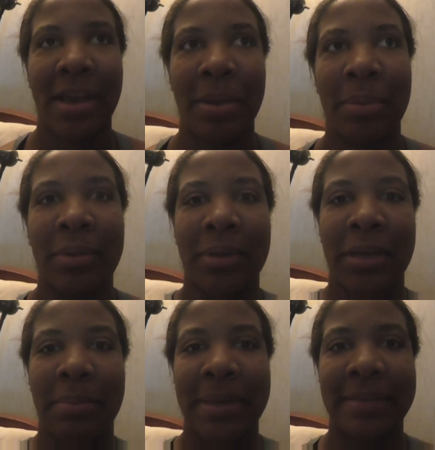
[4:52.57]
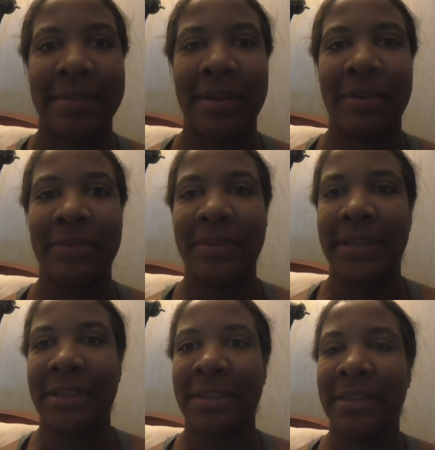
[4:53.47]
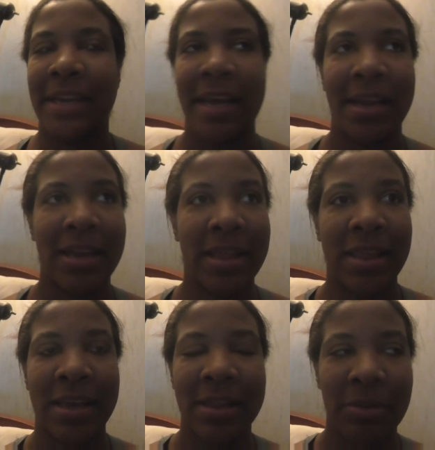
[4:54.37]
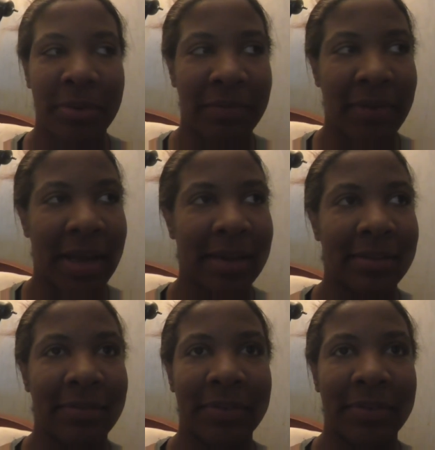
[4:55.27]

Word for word: I will look at myself in anything that reflects.